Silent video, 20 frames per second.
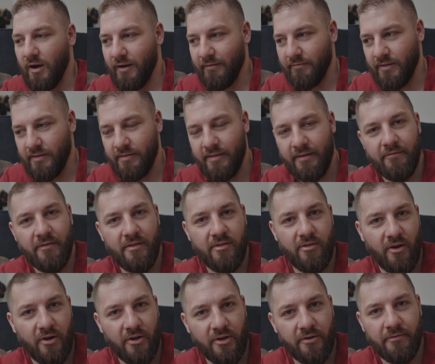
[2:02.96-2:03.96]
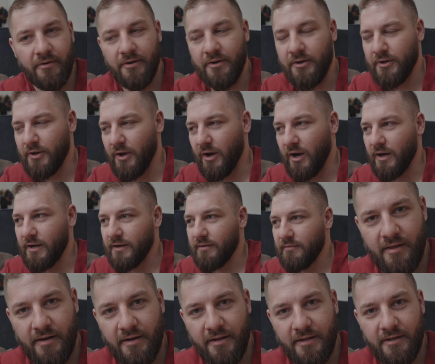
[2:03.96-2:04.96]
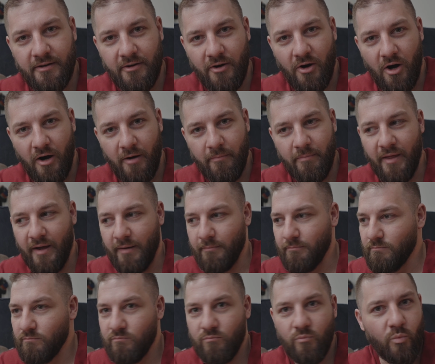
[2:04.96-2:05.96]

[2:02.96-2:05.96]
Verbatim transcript: Obviously, if it's not good for your dog, it's gonna harm them.